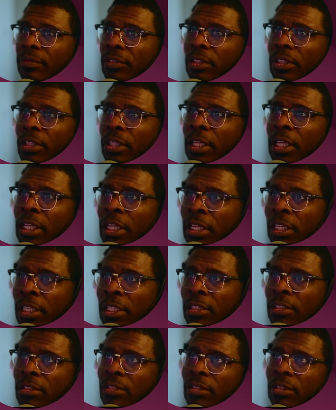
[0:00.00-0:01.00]
It
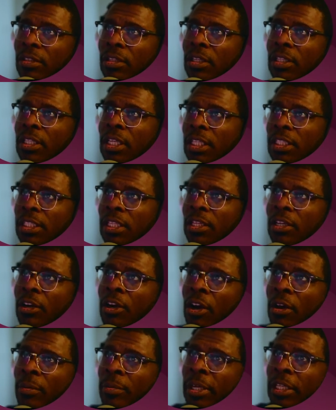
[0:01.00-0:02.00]
doesn't
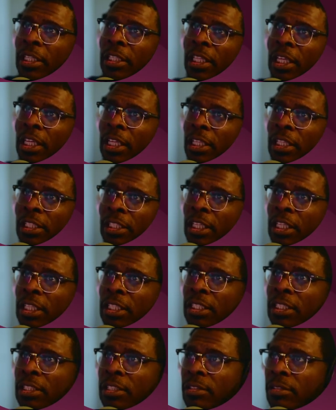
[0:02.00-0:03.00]
harm anything. It's
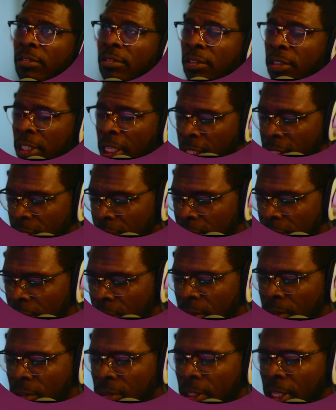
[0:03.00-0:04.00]
just letting you
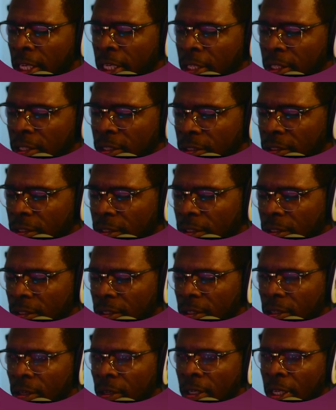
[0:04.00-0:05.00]
know, like,
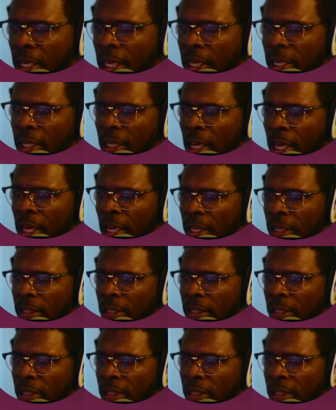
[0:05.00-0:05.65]
okay, hey,